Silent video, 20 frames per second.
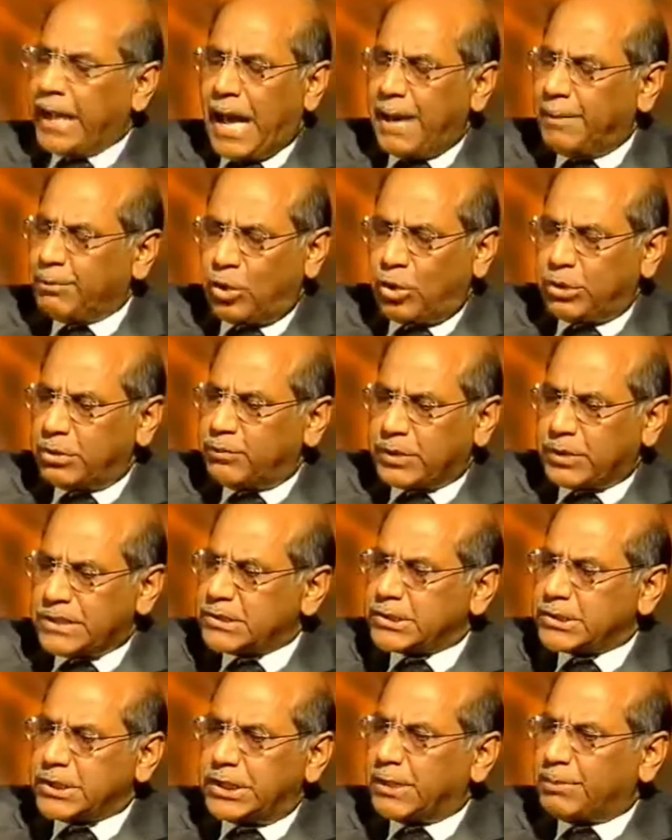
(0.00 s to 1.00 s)
I'm not
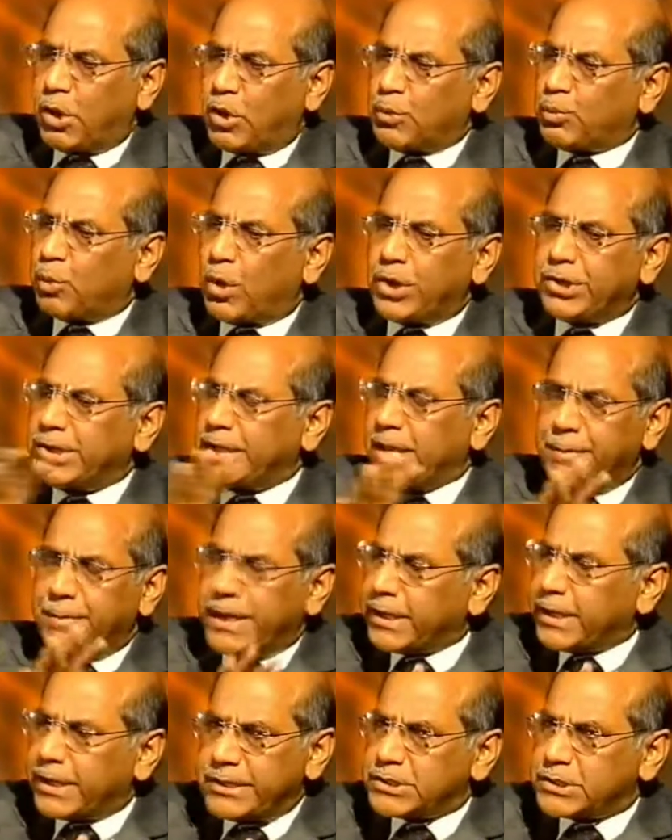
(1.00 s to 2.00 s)
concerned about what the
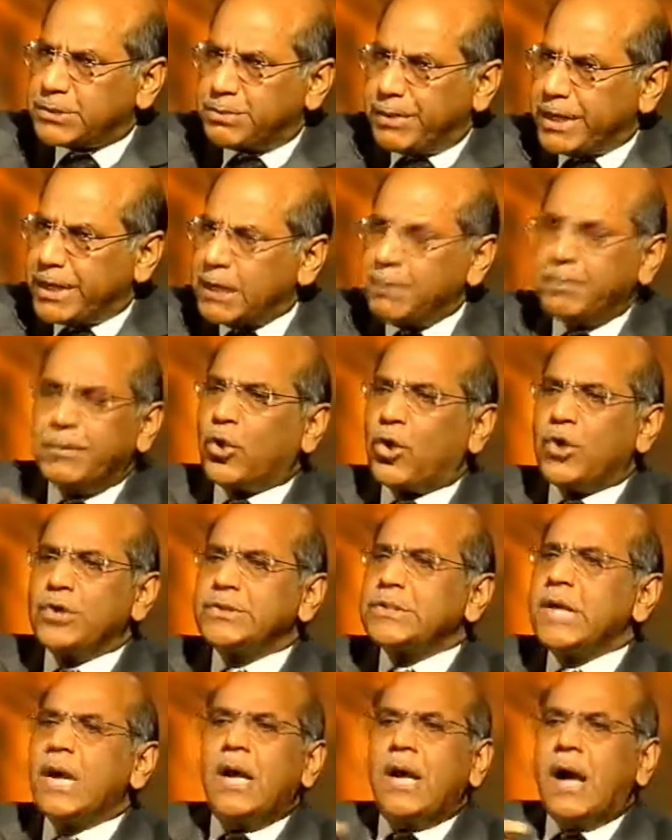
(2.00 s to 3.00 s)
Americans mean,
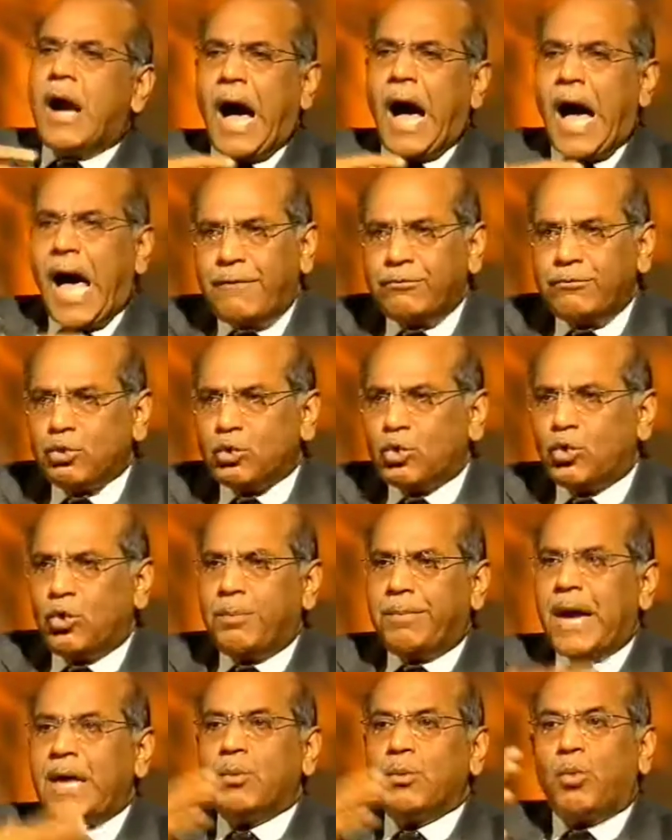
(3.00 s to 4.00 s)
because I have to
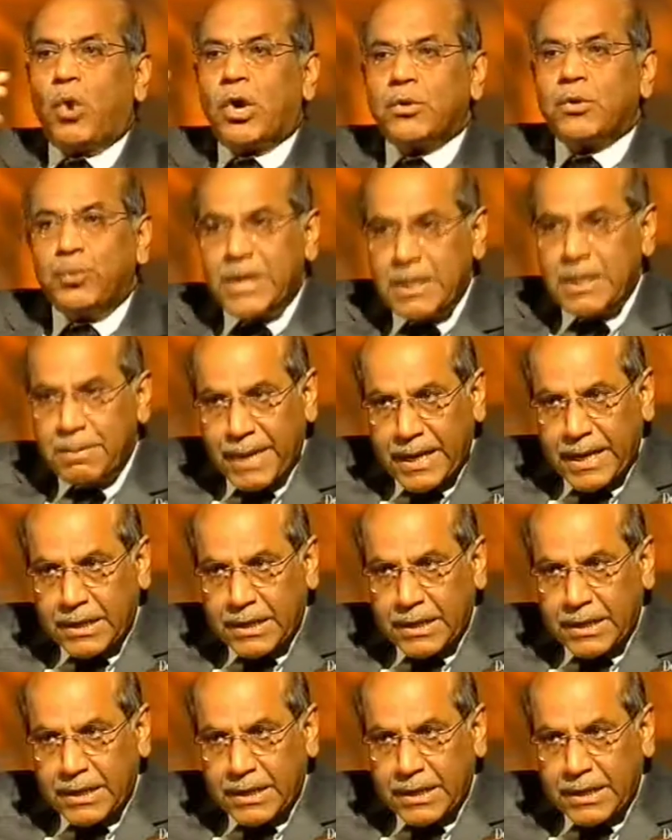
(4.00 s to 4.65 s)
go by what we